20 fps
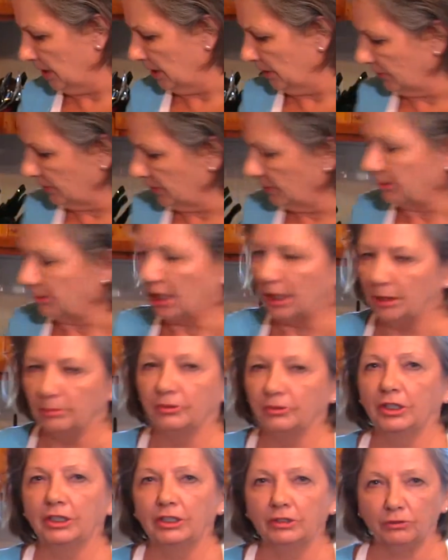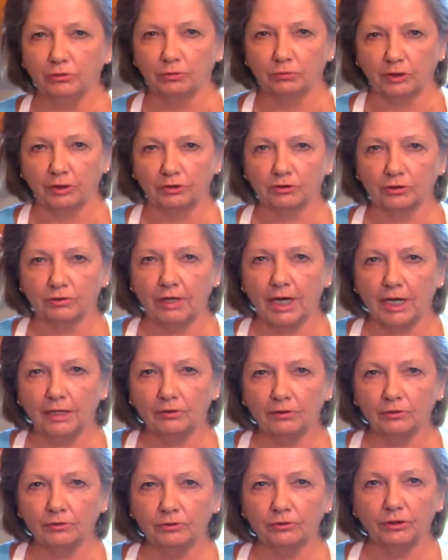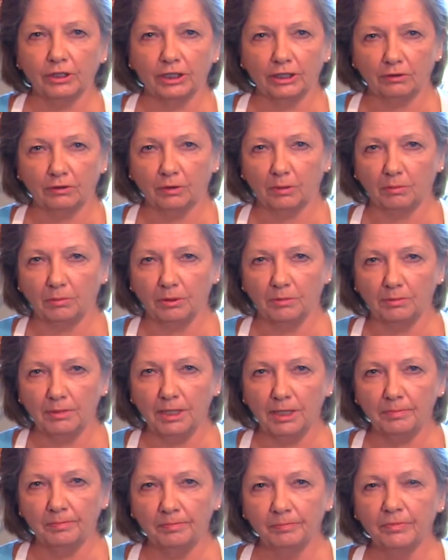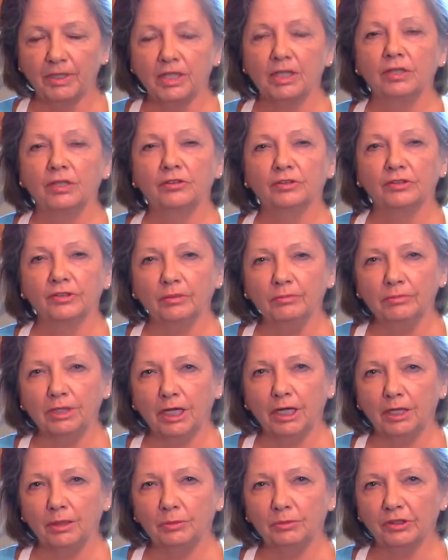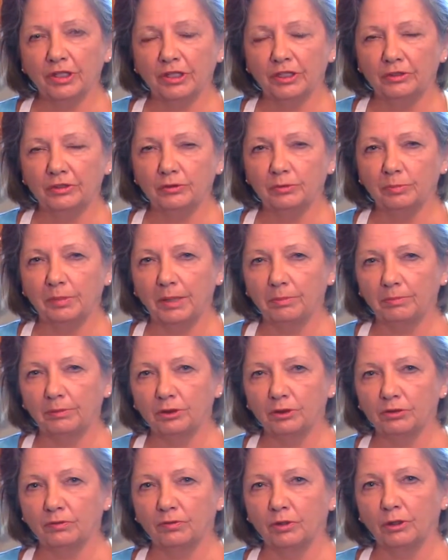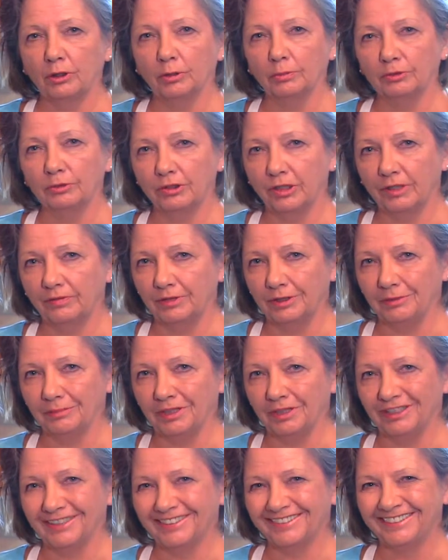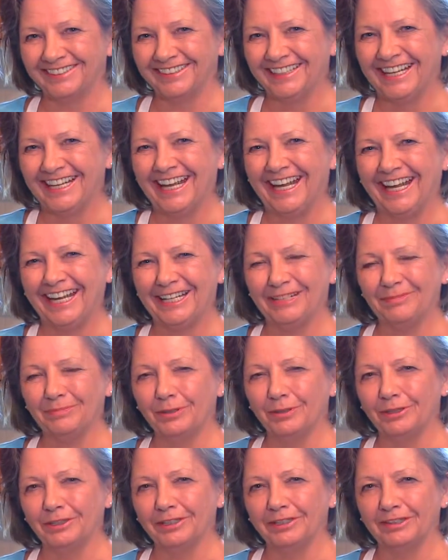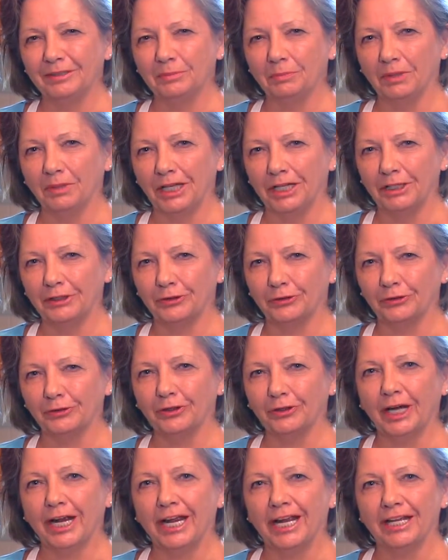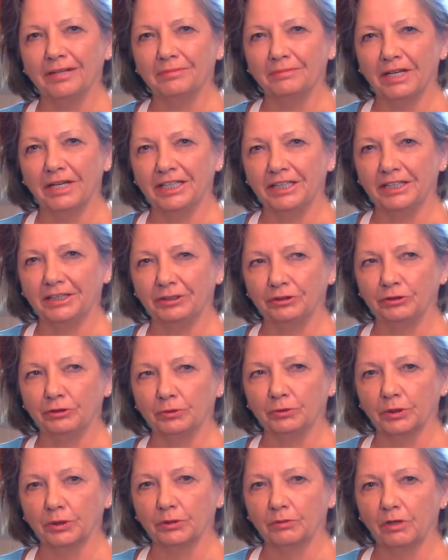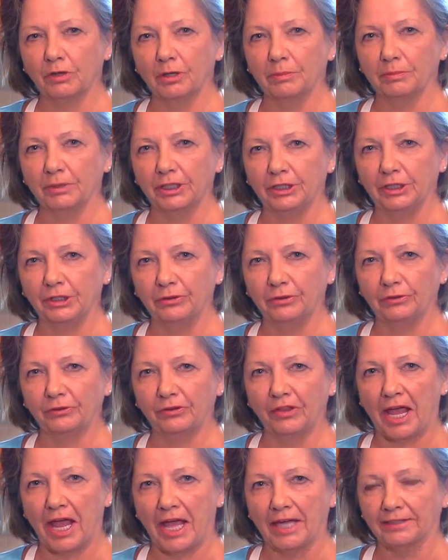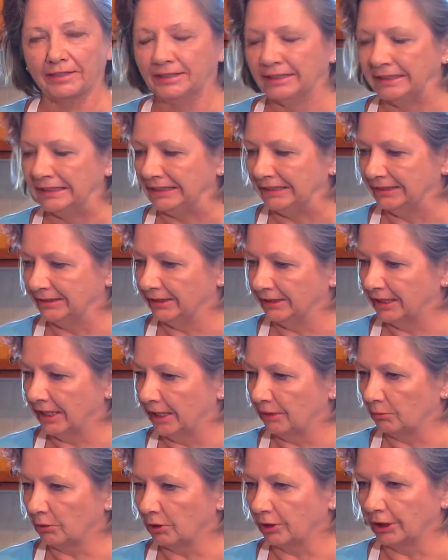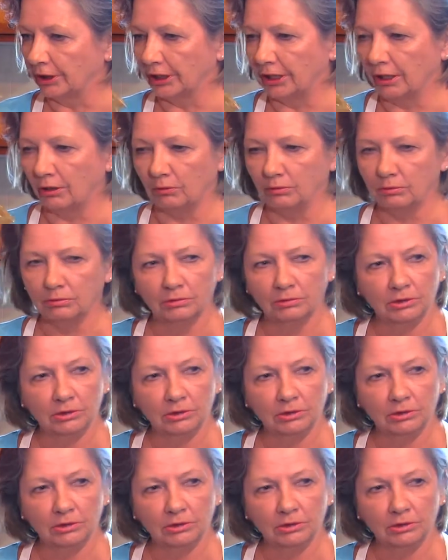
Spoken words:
sometimes I use Ritz crackers and crumble them up. Sometimes I use Pepperidge Farm stuffing mix and put it in the blender and make it into a crumb and use that. Today we're going to go